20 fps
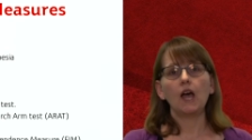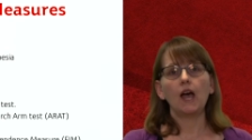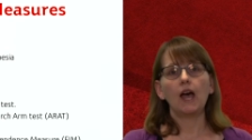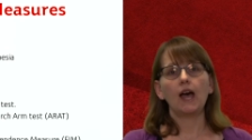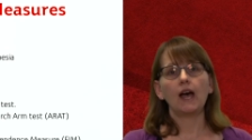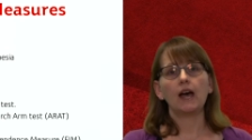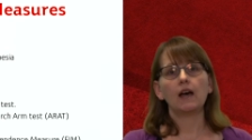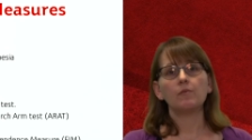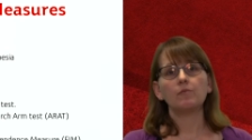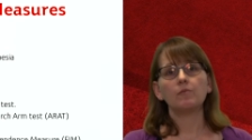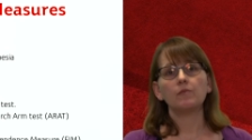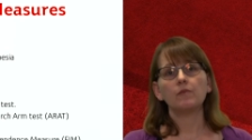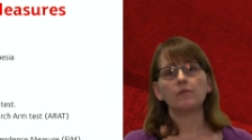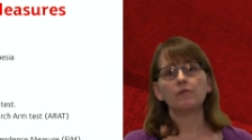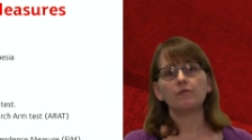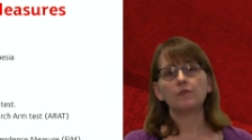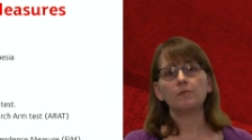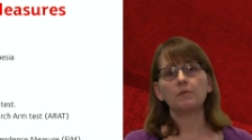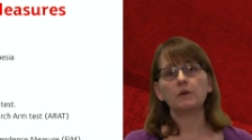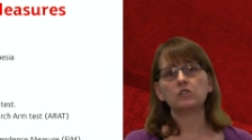
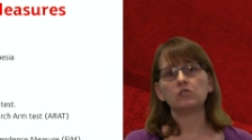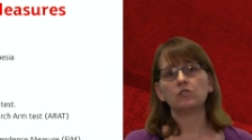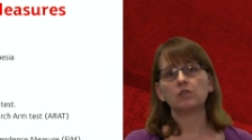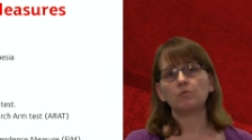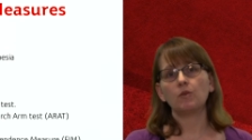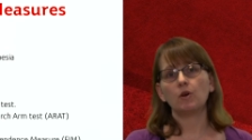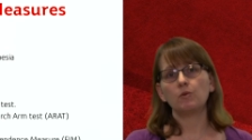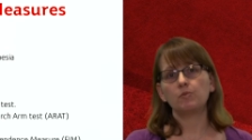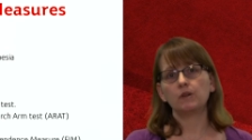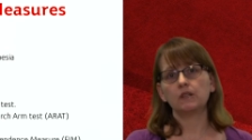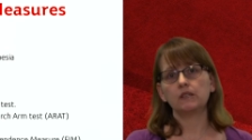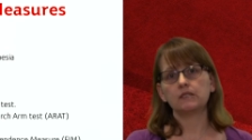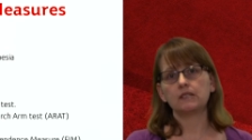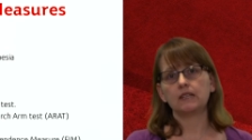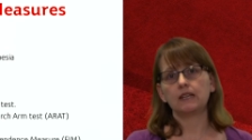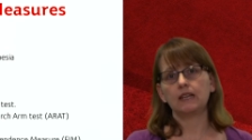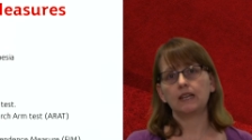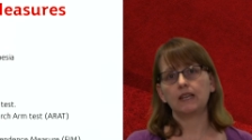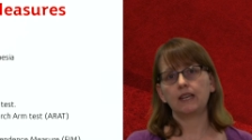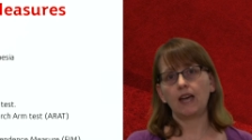For measuring
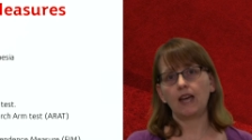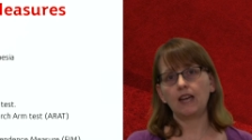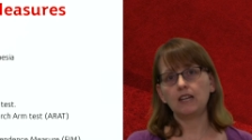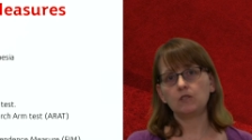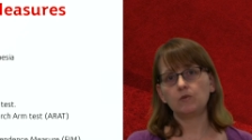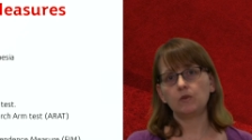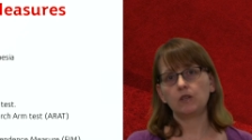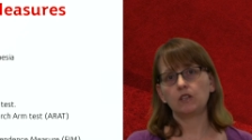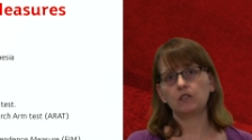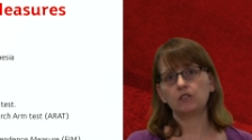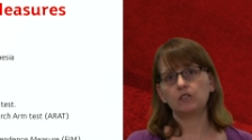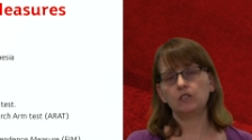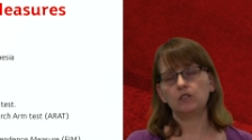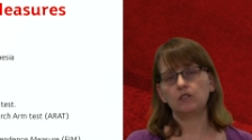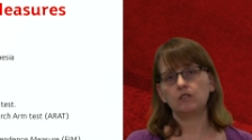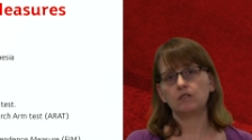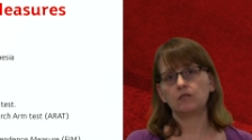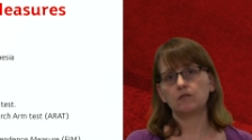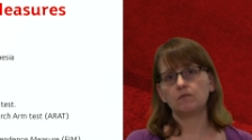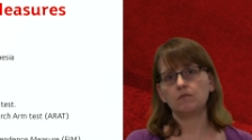mobility and gait, we could
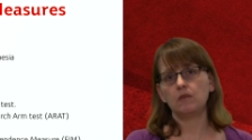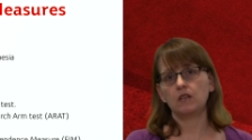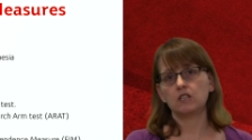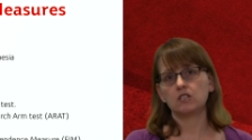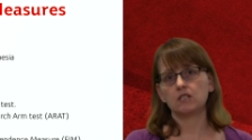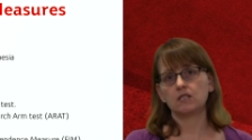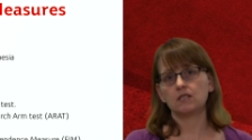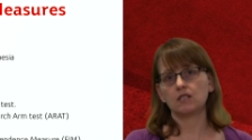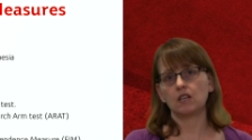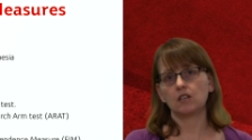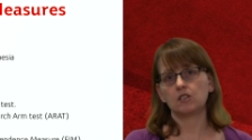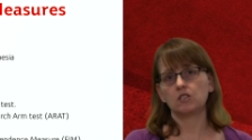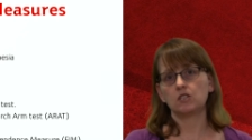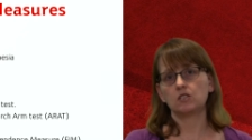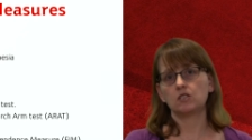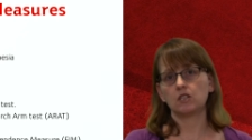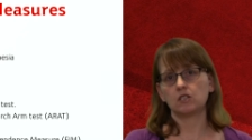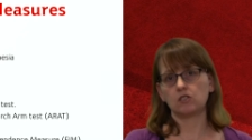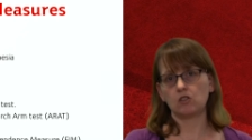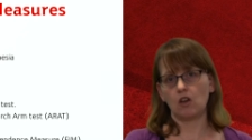use measures such
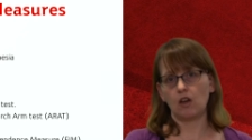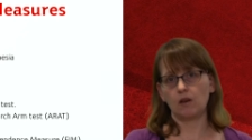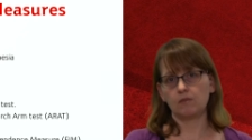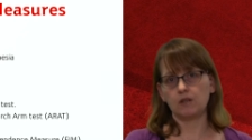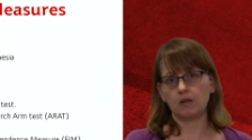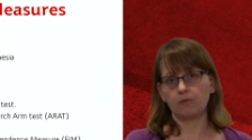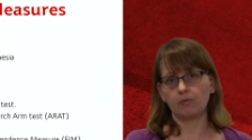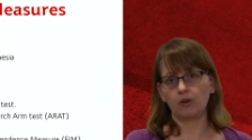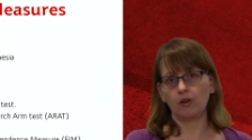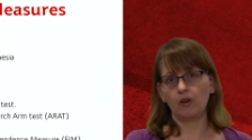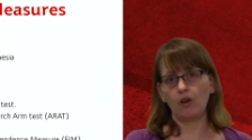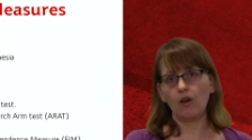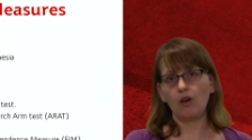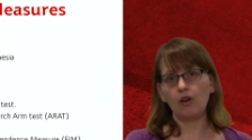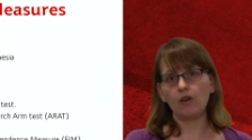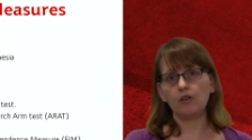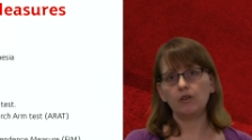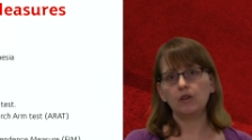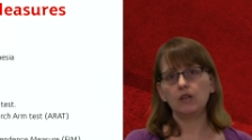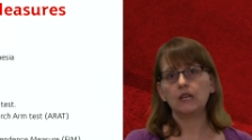as the timed up and
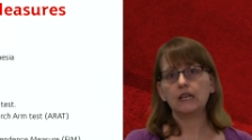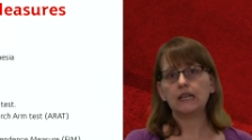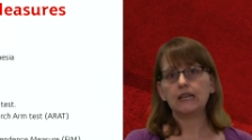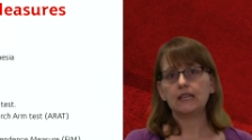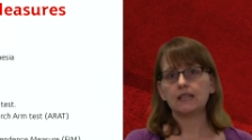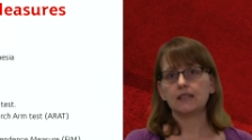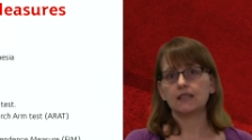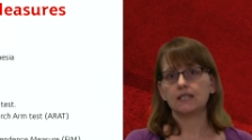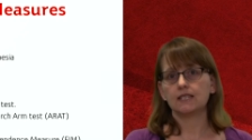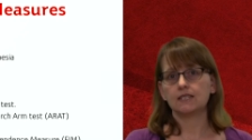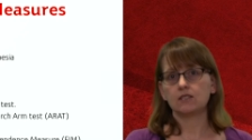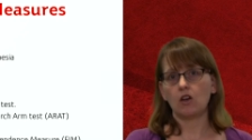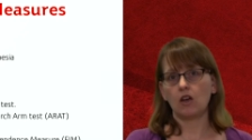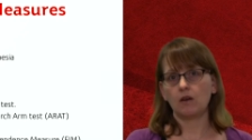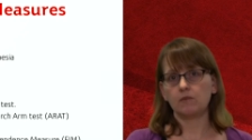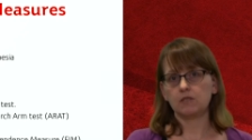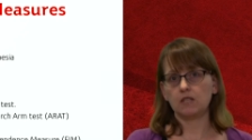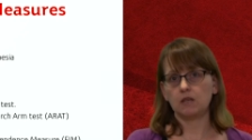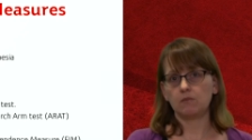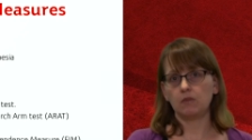go, the
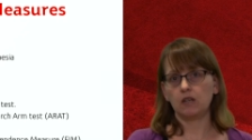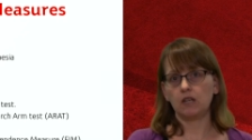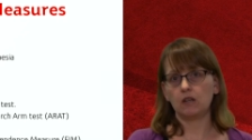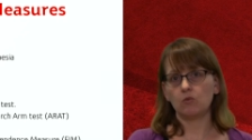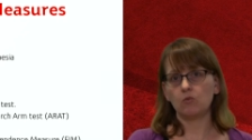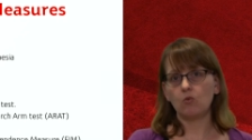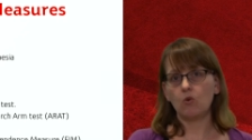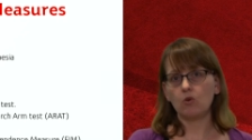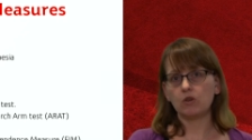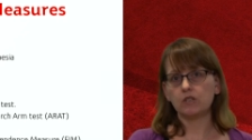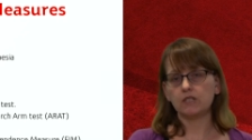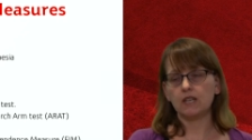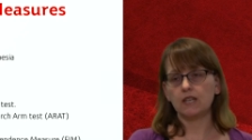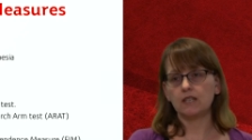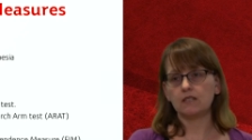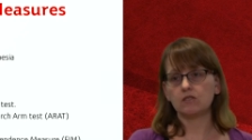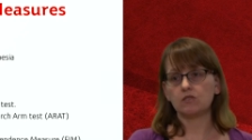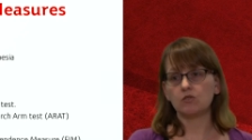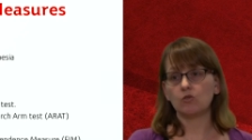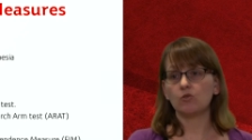timed 10-metre walk
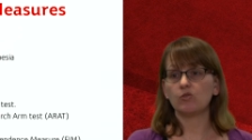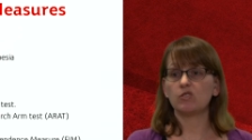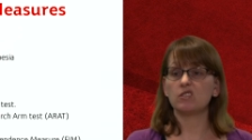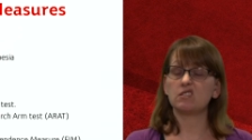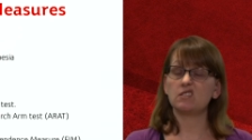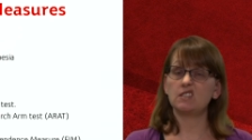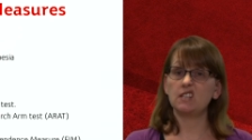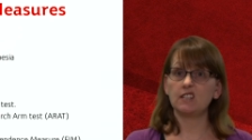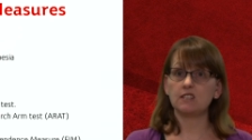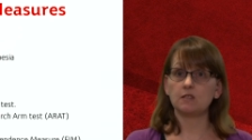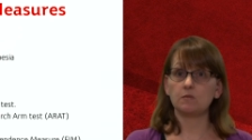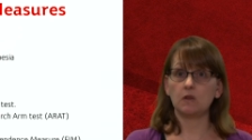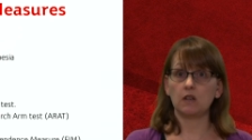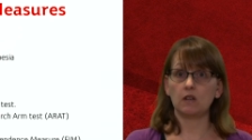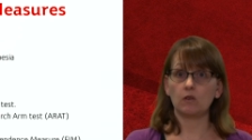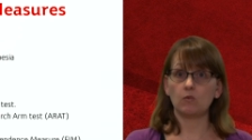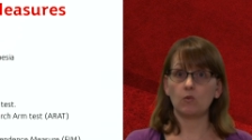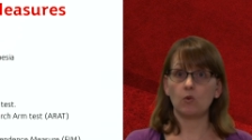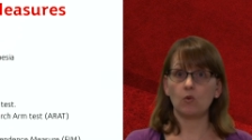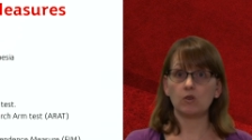test or the
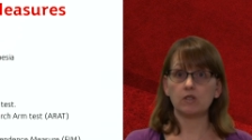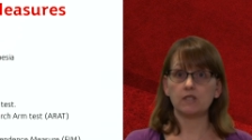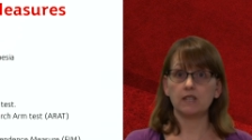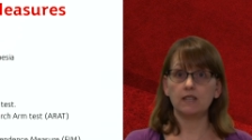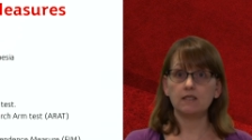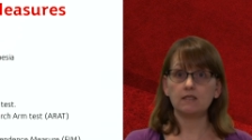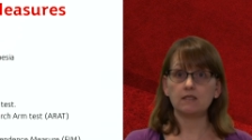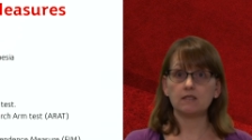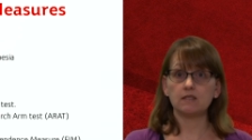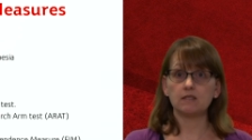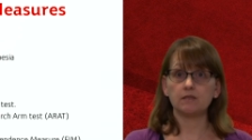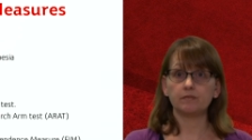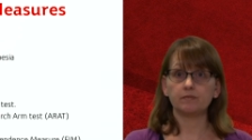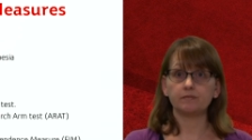6-minute walk test.